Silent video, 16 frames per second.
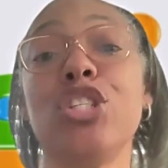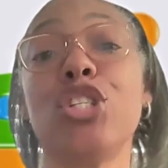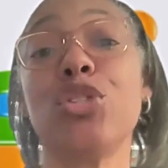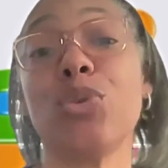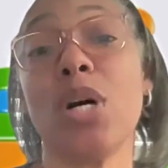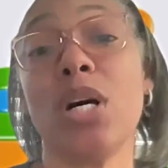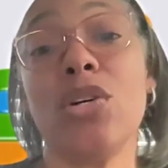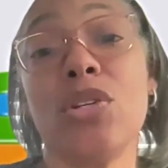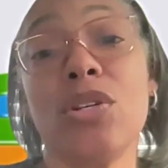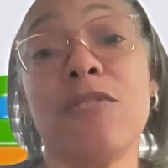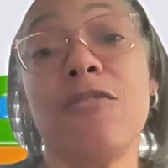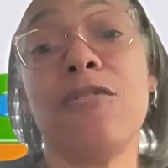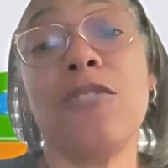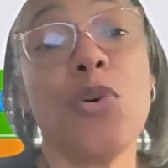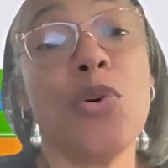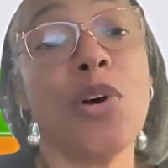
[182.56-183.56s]
struggle to
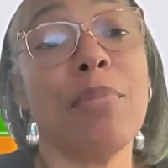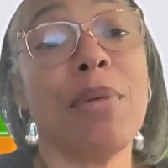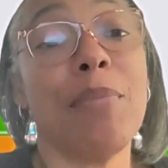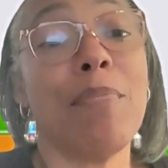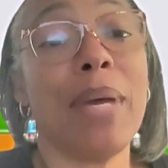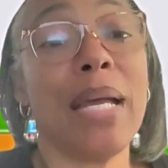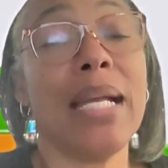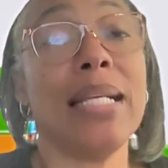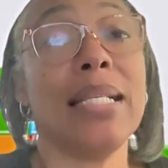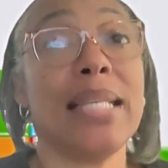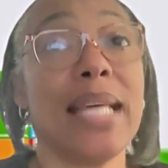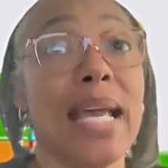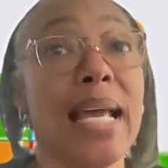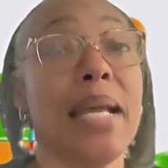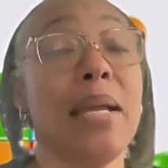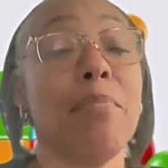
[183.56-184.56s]
form and
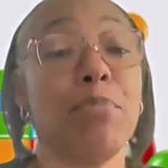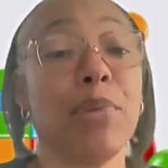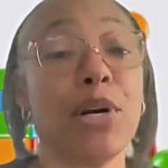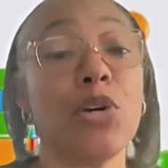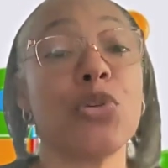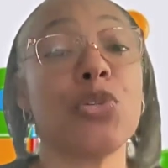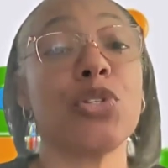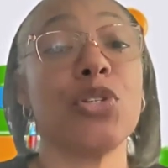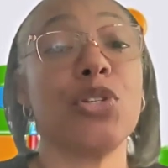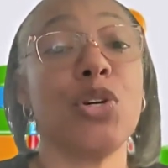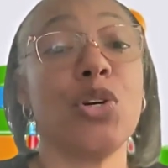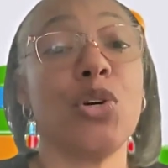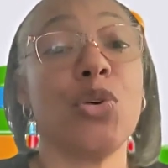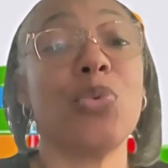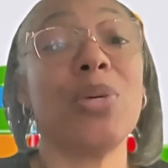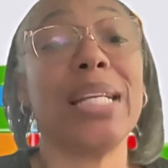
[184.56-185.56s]
maintain
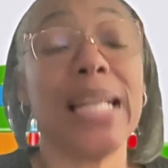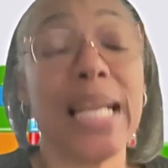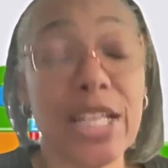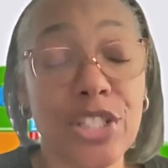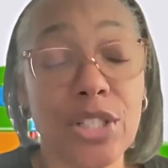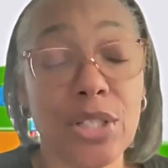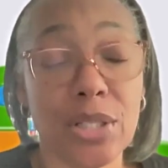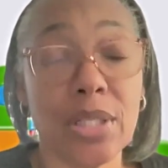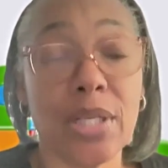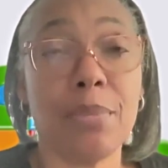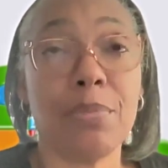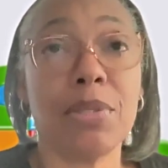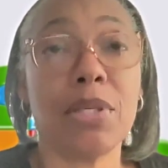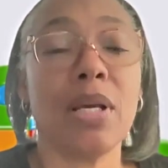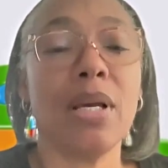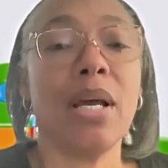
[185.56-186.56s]
personal
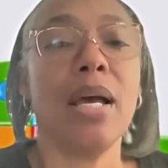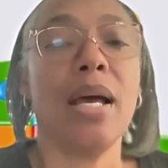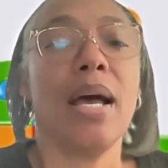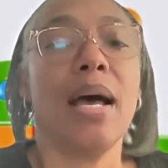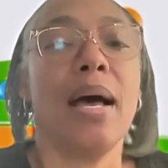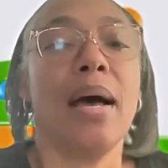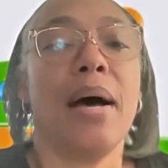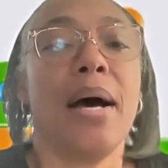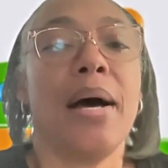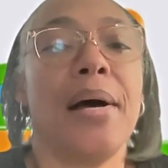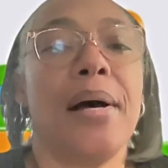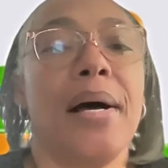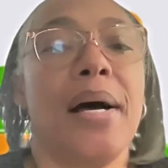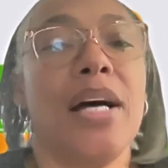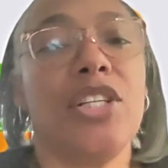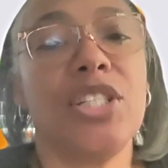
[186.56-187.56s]
relationships.
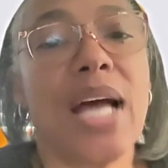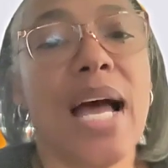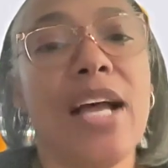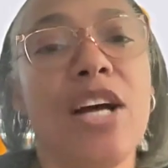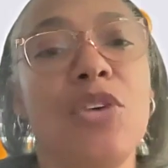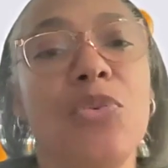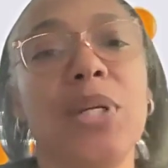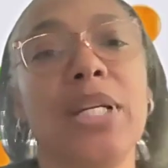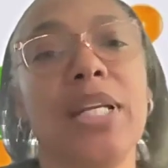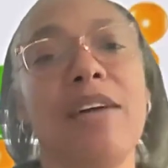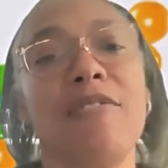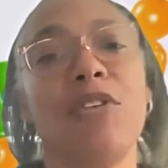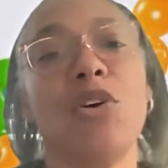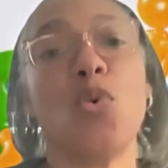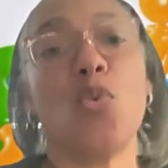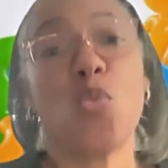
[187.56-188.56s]
A child with
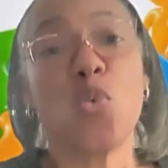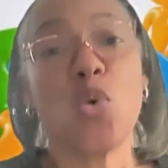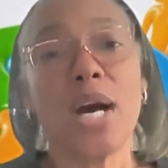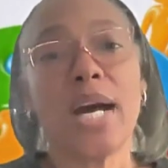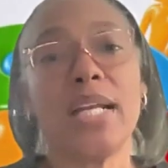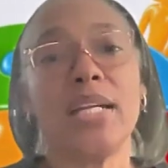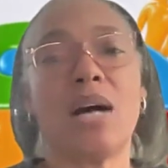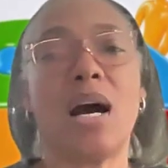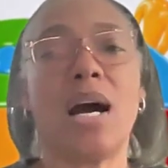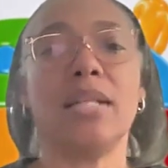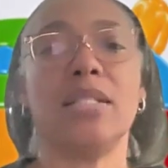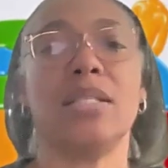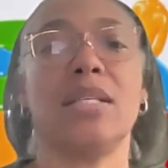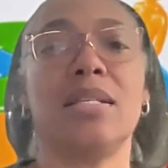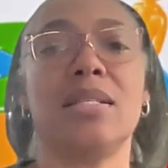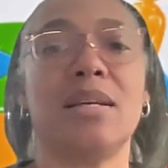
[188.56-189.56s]
level 1
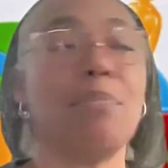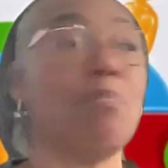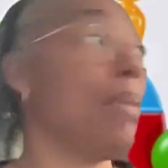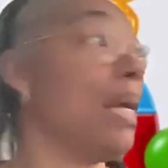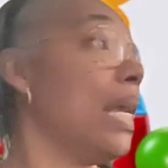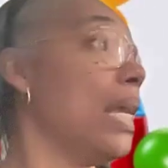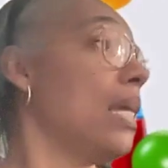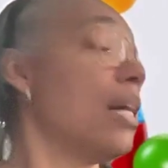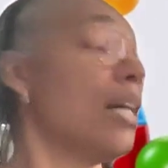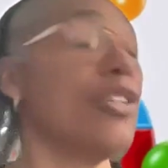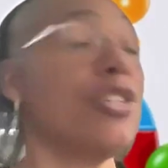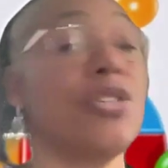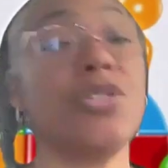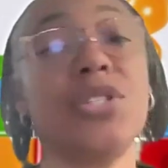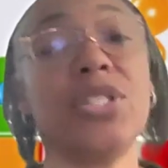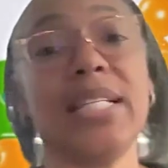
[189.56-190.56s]
autism may
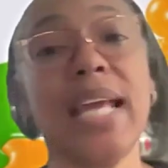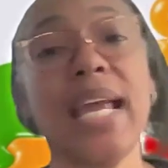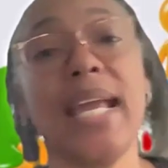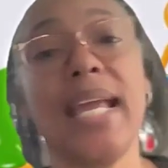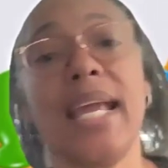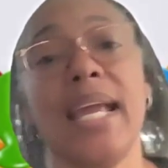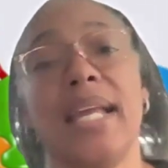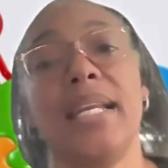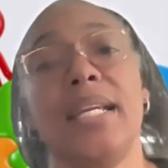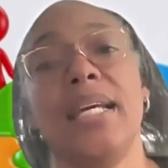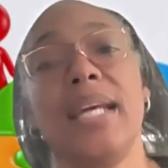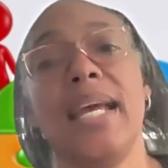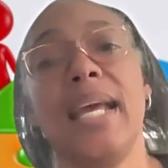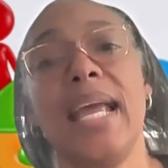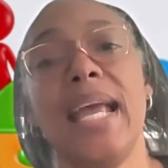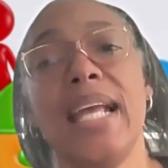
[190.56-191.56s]
understand
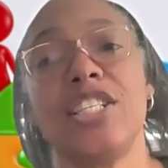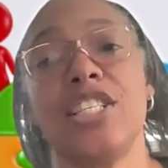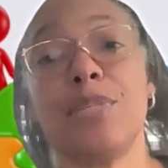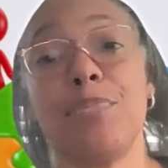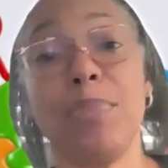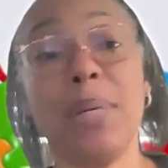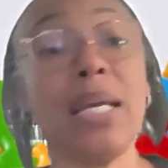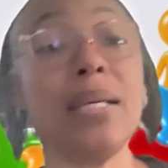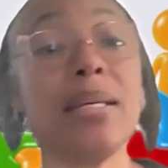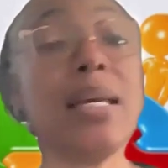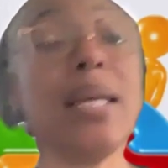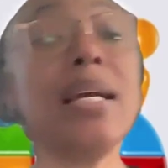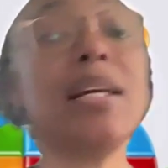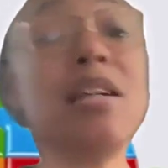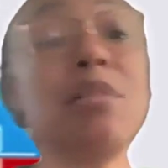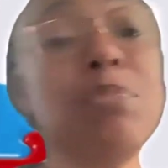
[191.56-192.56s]
and speak
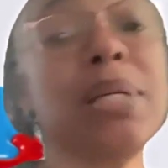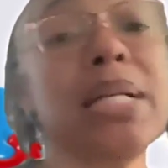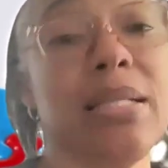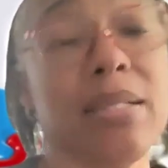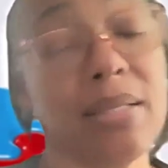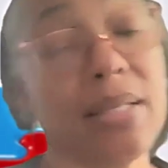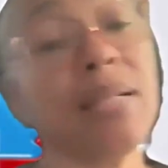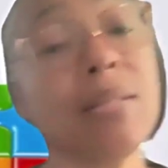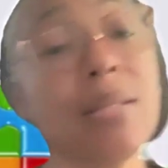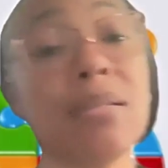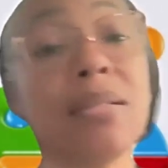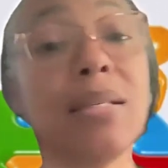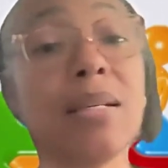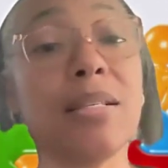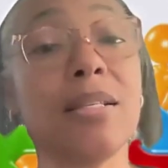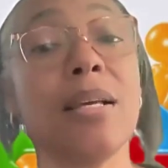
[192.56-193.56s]
in complete
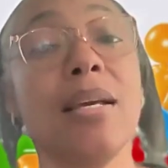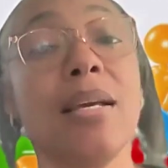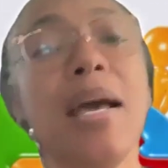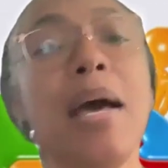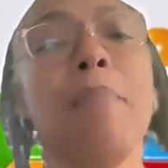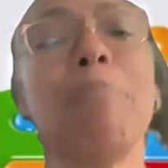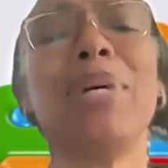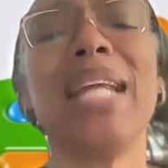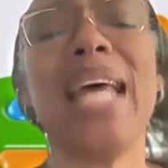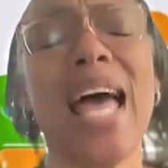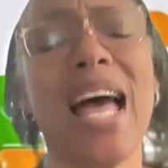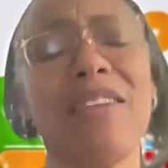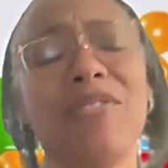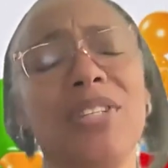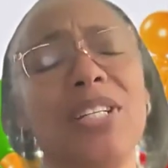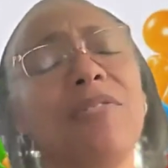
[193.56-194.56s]
sentences, but
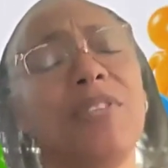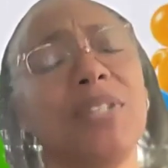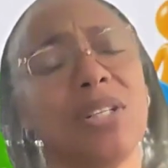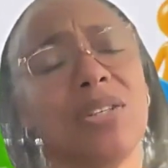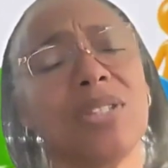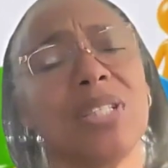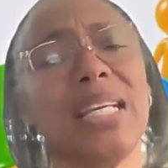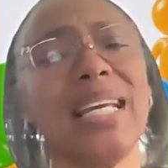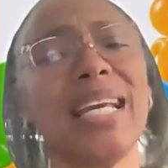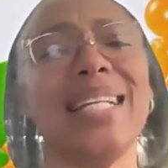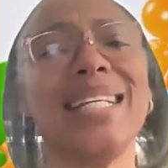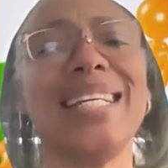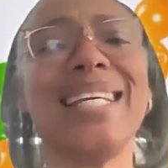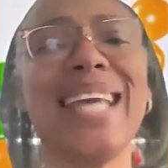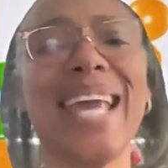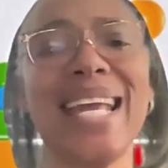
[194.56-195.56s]
have difficulty
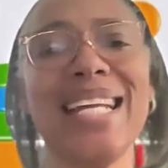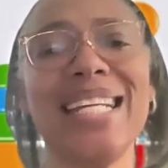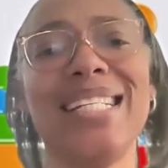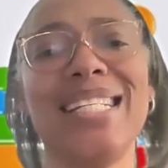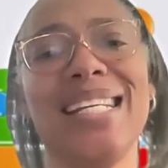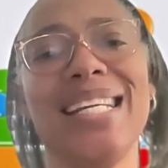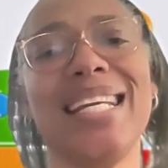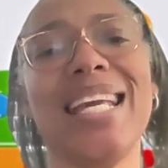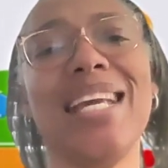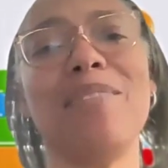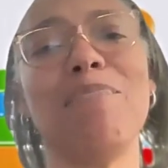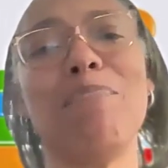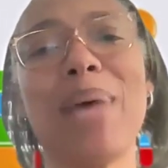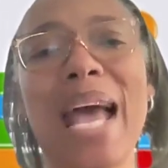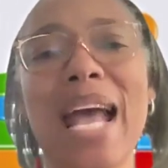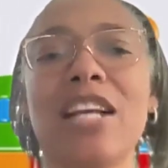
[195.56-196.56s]
engaging
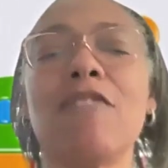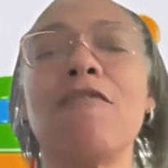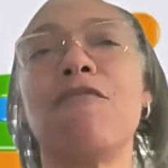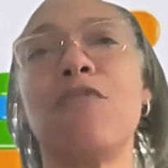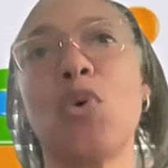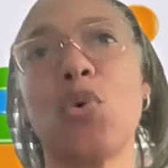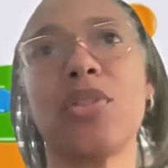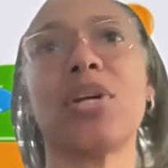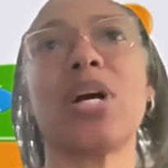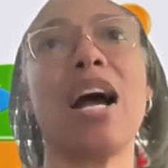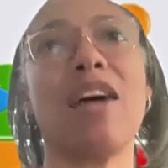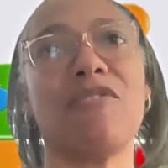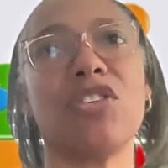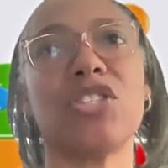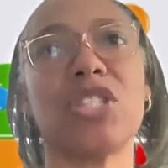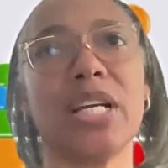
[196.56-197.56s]
in back and forth
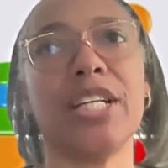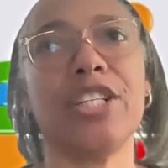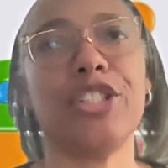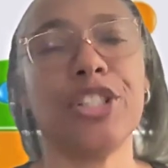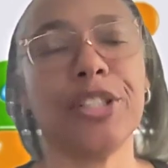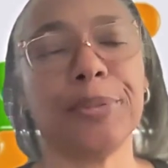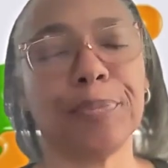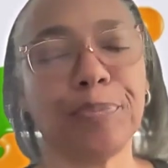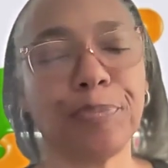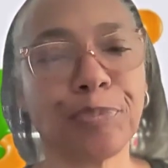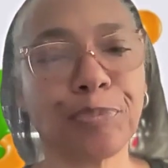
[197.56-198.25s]
conversation.